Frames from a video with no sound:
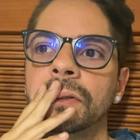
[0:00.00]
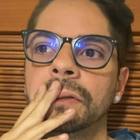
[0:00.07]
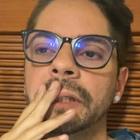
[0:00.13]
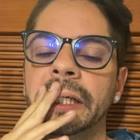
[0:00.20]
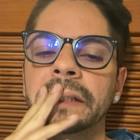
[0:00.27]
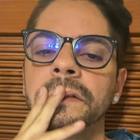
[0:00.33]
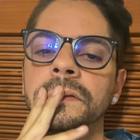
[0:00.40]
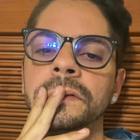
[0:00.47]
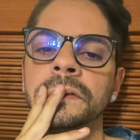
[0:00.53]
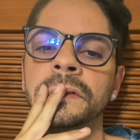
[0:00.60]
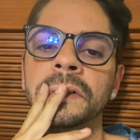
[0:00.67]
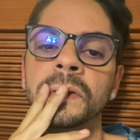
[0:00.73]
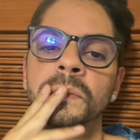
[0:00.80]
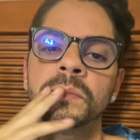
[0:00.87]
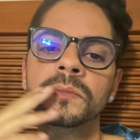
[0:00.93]
like
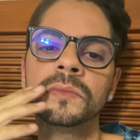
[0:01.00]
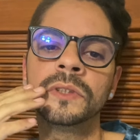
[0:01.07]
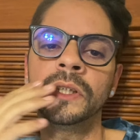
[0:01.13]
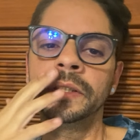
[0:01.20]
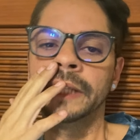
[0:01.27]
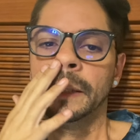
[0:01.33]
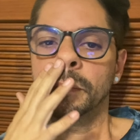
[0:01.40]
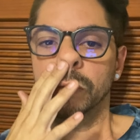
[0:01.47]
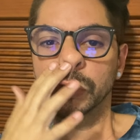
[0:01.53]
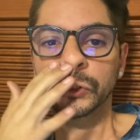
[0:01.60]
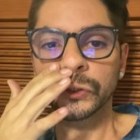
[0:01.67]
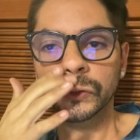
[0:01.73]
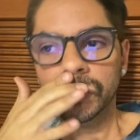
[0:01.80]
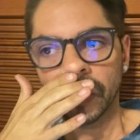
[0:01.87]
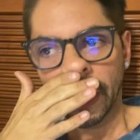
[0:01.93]
no, not that much
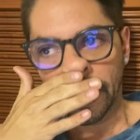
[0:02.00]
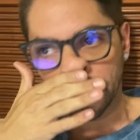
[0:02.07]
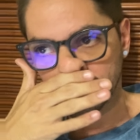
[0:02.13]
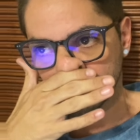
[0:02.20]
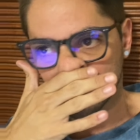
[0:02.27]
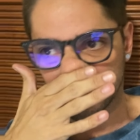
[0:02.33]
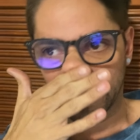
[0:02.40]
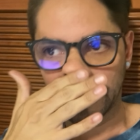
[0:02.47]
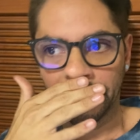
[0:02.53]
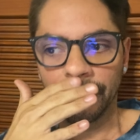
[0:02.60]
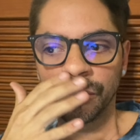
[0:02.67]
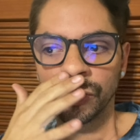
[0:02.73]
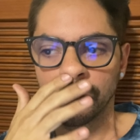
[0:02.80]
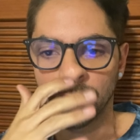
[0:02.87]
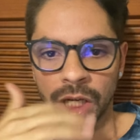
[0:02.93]
stress, that I
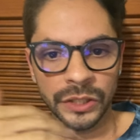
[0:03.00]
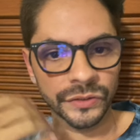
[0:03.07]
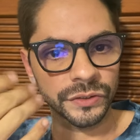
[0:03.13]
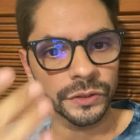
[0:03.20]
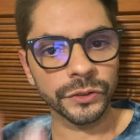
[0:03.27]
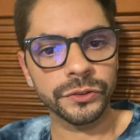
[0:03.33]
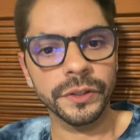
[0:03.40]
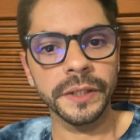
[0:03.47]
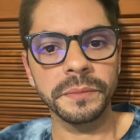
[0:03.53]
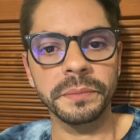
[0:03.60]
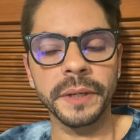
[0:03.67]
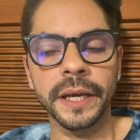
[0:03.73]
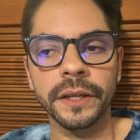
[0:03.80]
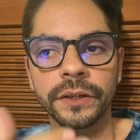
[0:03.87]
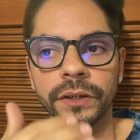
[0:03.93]
could concentrate
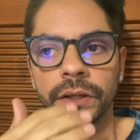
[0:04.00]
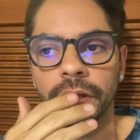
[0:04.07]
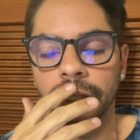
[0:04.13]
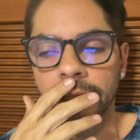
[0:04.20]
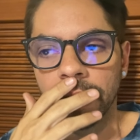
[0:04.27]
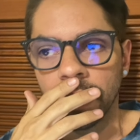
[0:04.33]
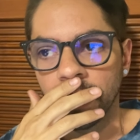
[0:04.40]
better,